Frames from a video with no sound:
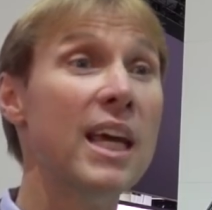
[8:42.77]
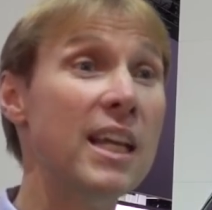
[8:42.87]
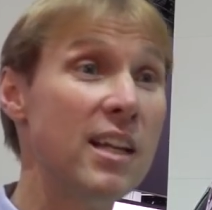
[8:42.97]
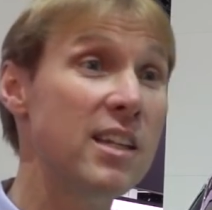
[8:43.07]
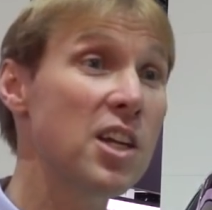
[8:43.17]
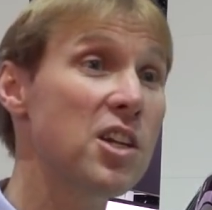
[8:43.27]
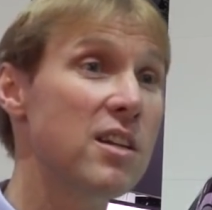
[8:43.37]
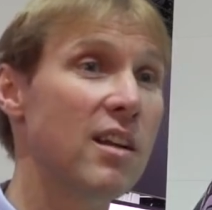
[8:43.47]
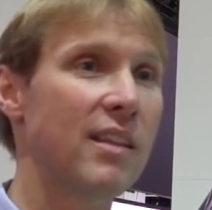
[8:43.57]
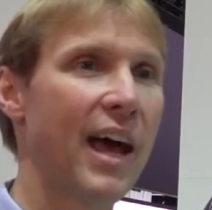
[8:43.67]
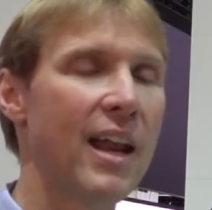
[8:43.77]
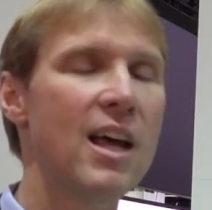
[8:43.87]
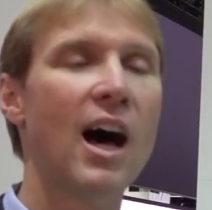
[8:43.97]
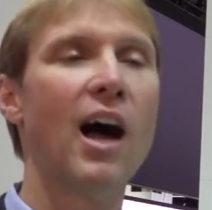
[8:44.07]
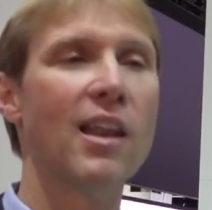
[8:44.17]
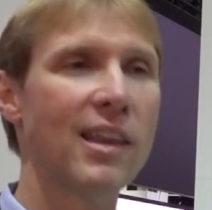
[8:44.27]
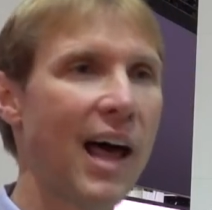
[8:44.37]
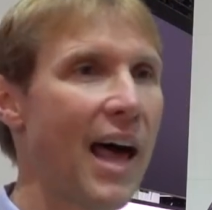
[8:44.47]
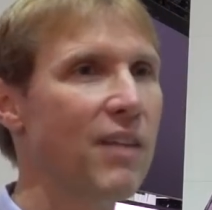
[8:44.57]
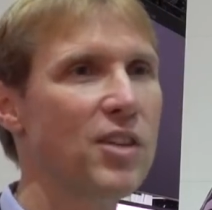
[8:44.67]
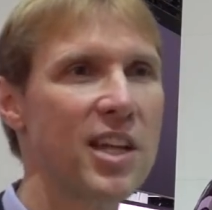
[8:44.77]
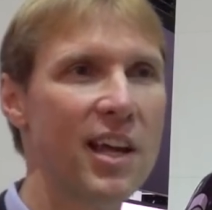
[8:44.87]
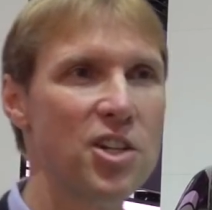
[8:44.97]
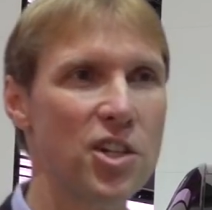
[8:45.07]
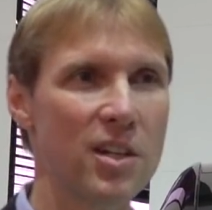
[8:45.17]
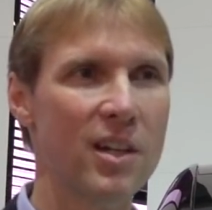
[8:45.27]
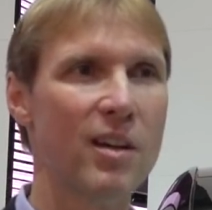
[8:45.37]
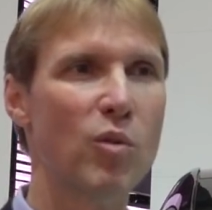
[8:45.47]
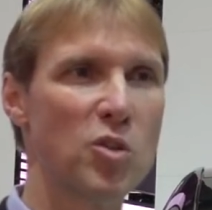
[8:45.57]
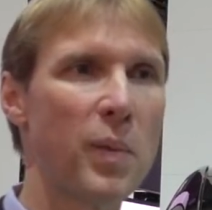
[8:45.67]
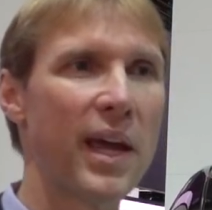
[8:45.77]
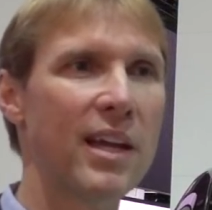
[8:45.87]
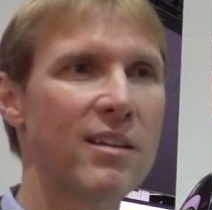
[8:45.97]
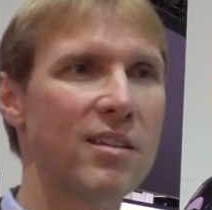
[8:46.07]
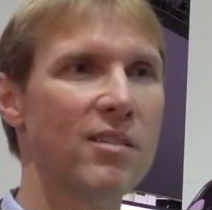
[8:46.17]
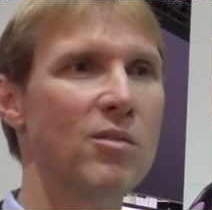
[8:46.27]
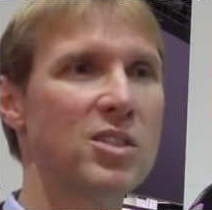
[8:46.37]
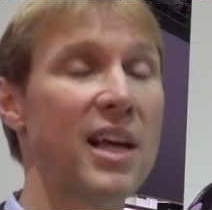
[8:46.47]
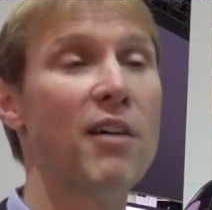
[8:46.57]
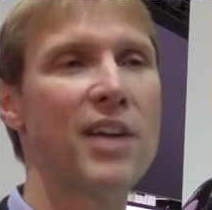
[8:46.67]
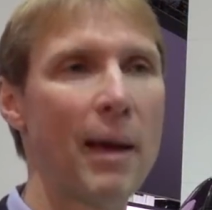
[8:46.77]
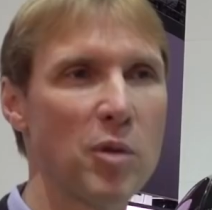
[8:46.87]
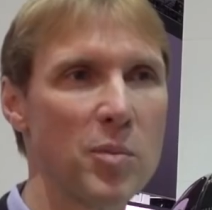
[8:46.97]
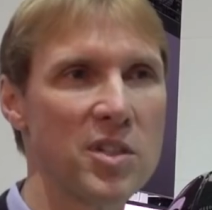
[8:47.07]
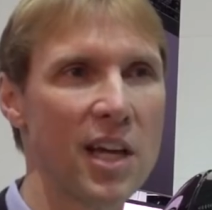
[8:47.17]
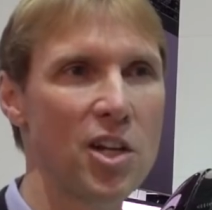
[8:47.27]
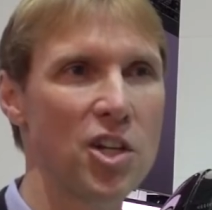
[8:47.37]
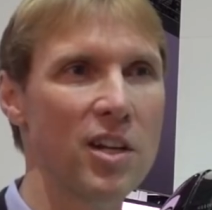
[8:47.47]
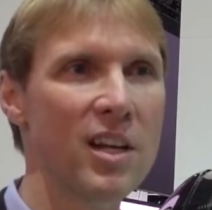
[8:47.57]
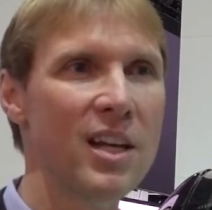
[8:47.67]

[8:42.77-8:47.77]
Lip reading: In addition to that, a lot of attention was paid to sound optimization.